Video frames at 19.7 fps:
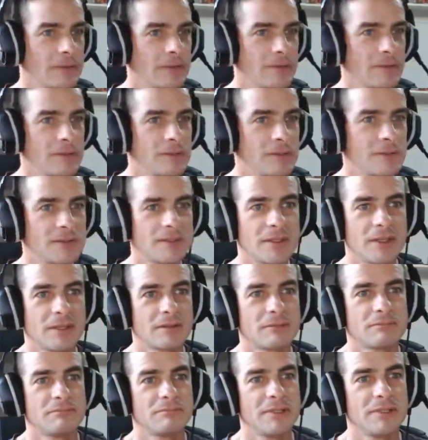You just get,
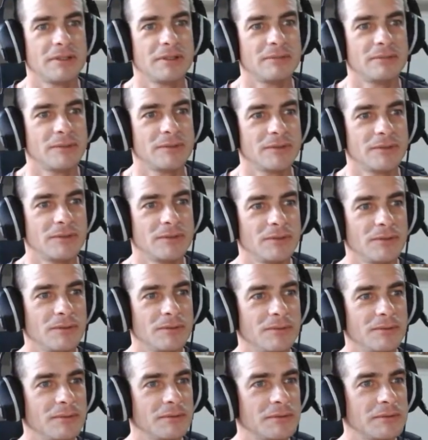yeah, those
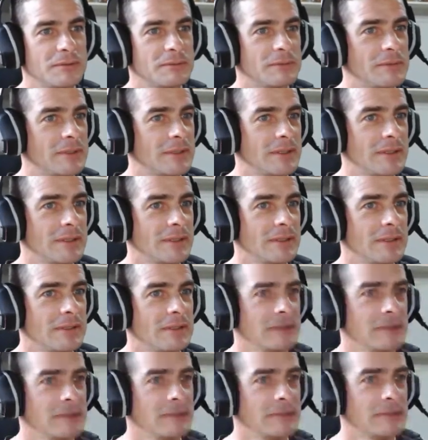circles.
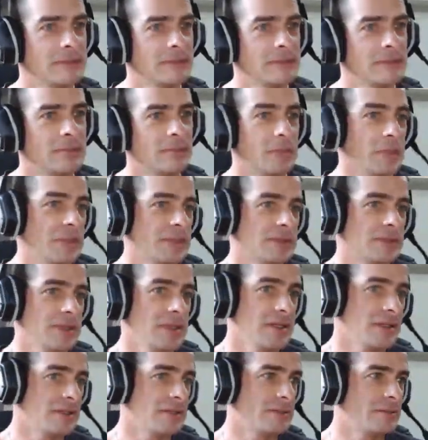But
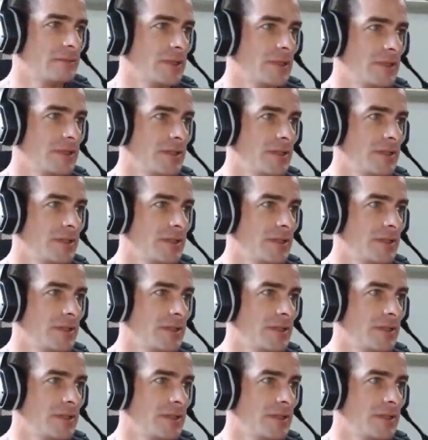yeah, why